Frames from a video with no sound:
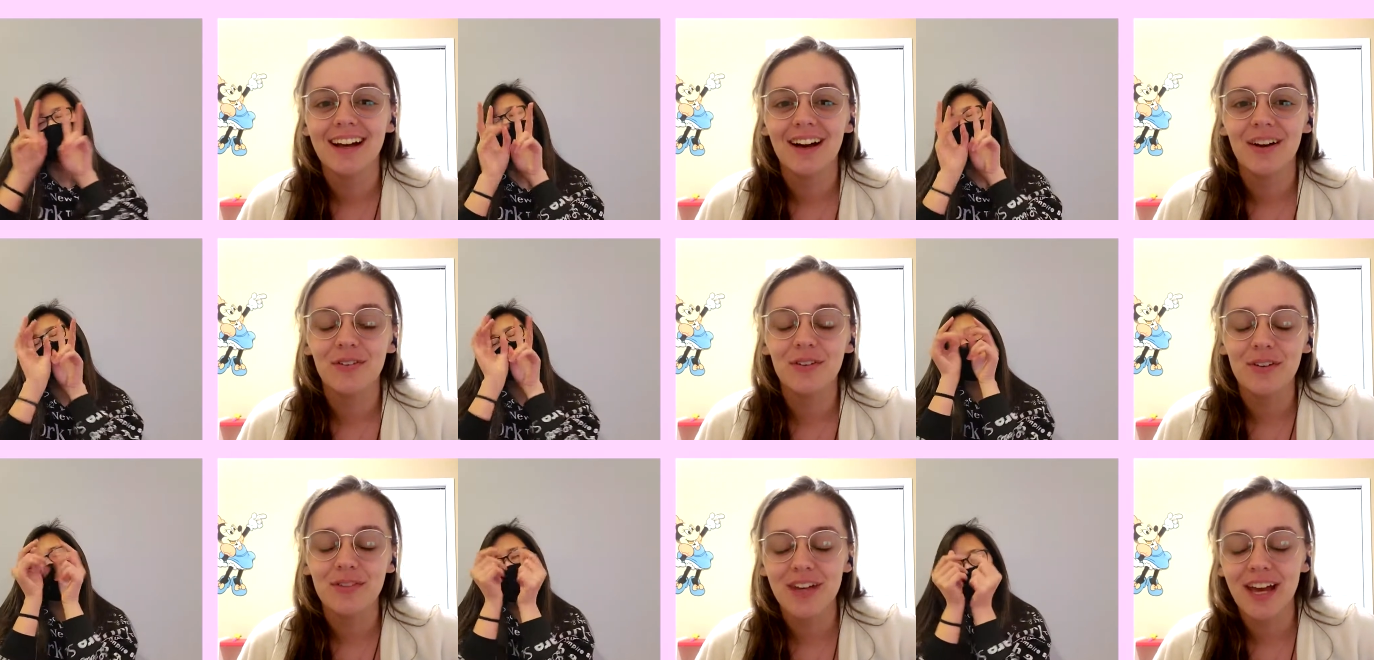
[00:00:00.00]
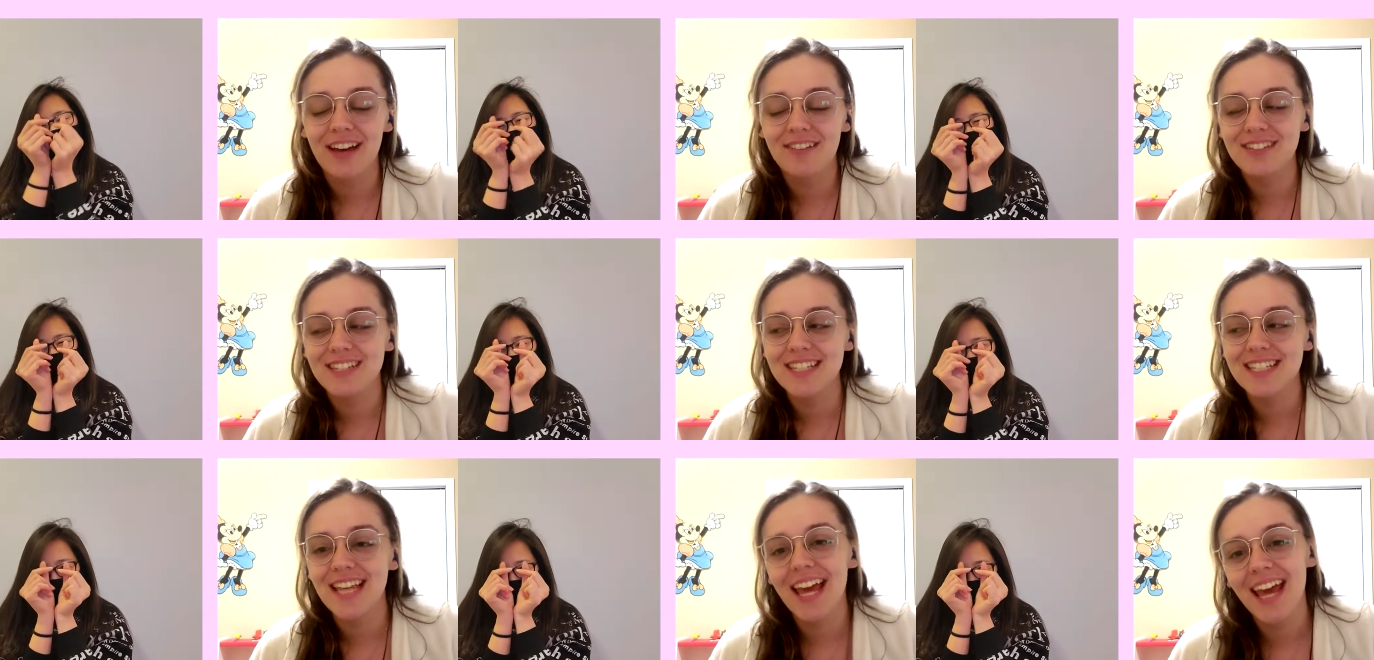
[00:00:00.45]
Speaker 1: what we have to
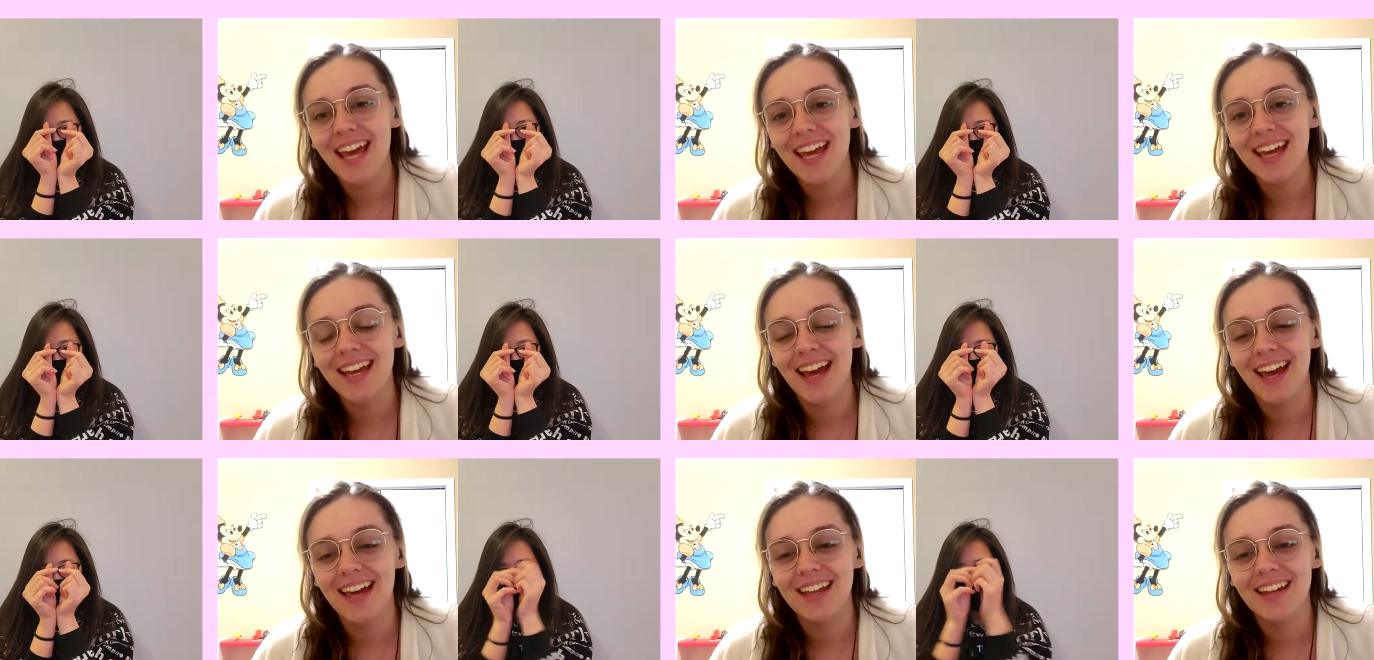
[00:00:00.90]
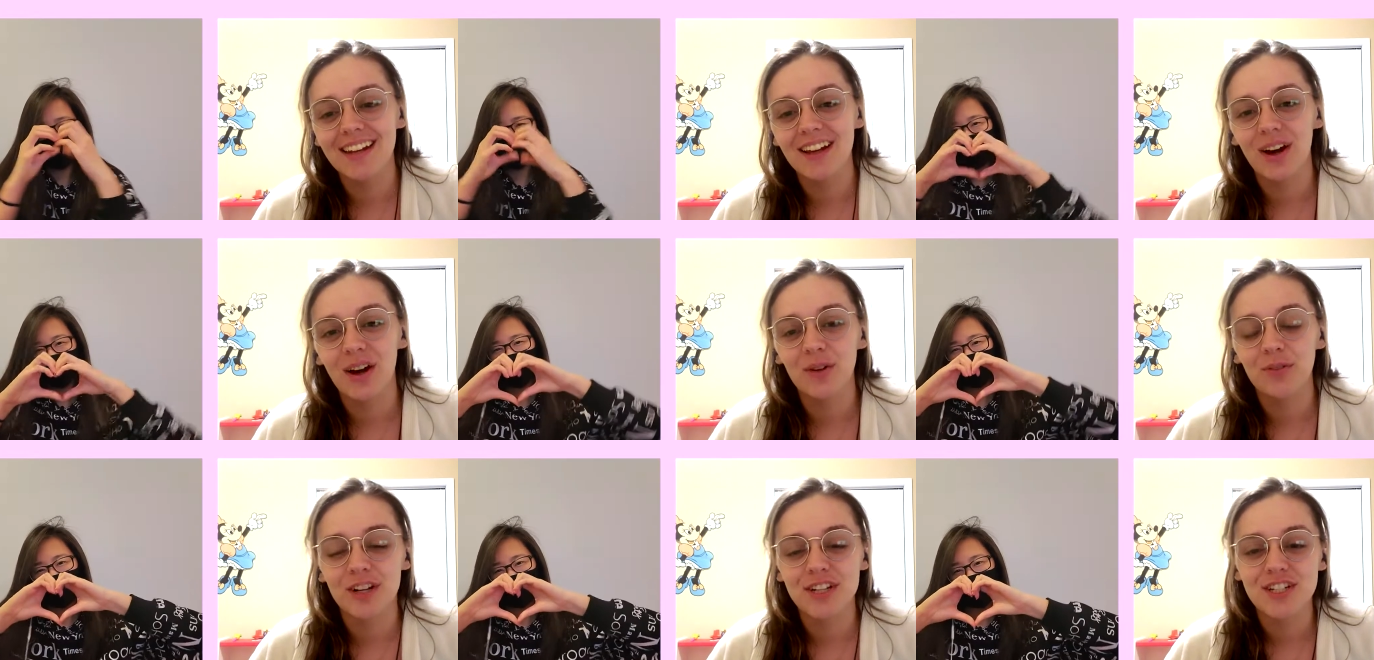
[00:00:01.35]
say and
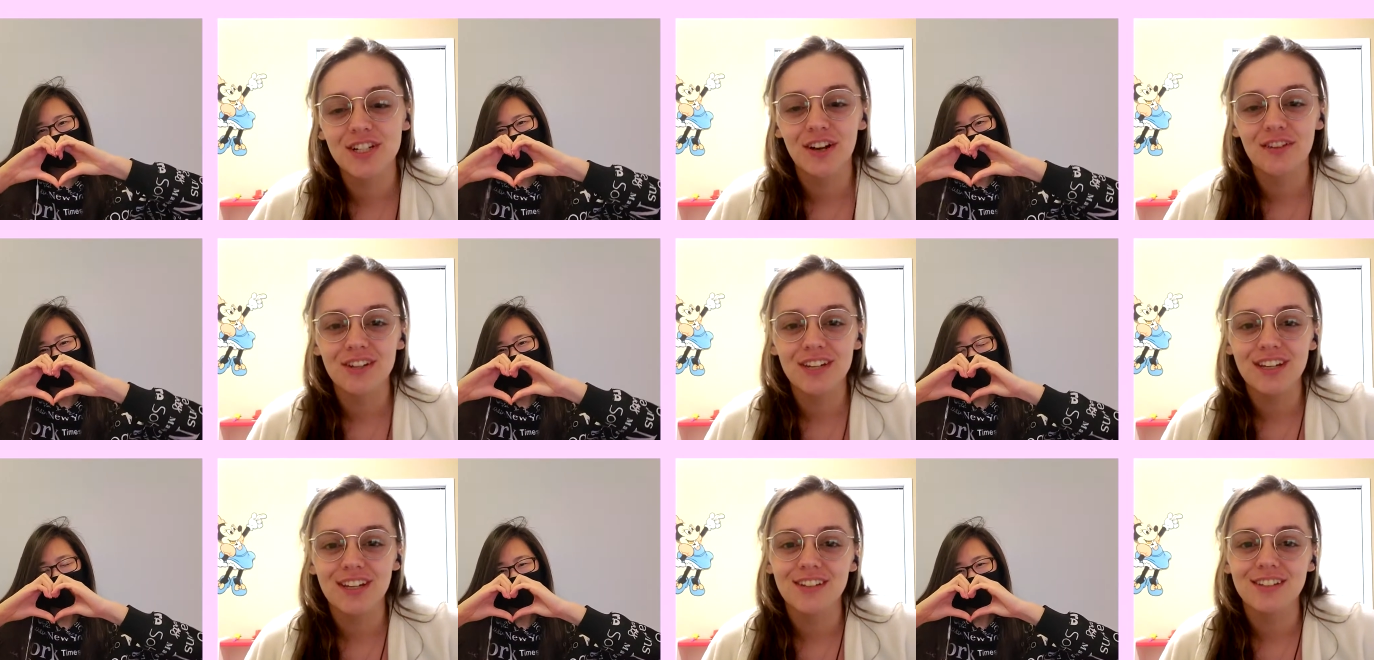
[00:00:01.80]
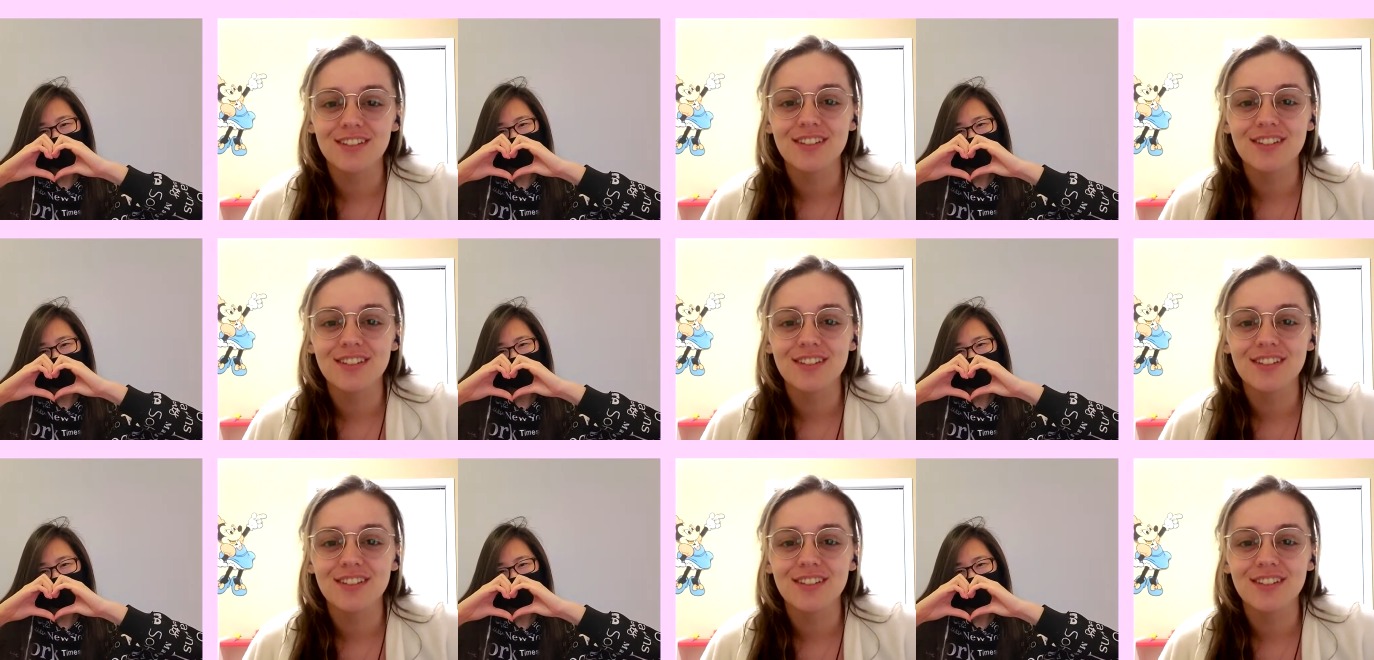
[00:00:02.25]
are watching our videos.